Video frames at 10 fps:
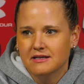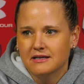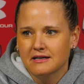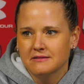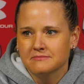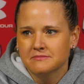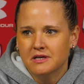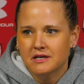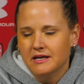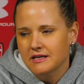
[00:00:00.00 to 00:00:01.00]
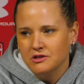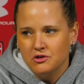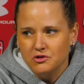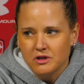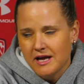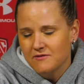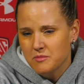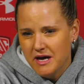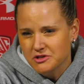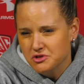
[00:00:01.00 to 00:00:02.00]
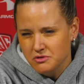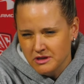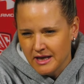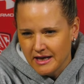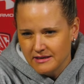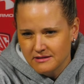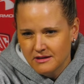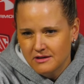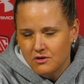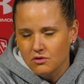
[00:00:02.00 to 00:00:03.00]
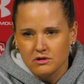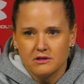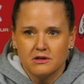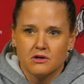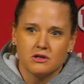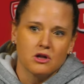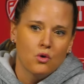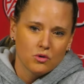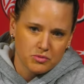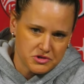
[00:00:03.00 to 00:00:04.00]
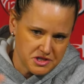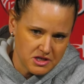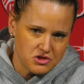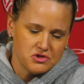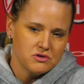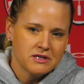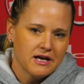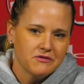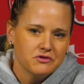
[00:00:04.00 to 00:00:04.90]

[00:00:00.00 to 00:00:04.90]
And, you know, you can have a bad shooting night or a lower percentage shooting night.